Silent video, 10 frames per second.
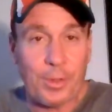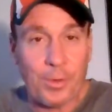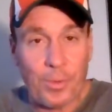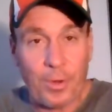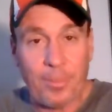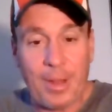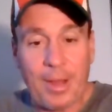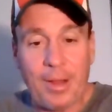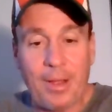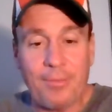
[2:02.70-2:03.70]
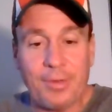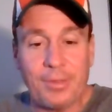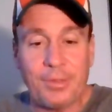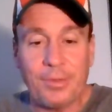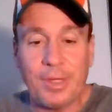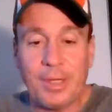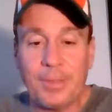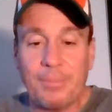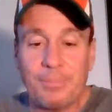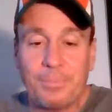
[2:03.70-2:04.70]
good quarterback,
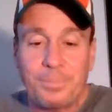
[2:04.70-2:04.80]
obviously.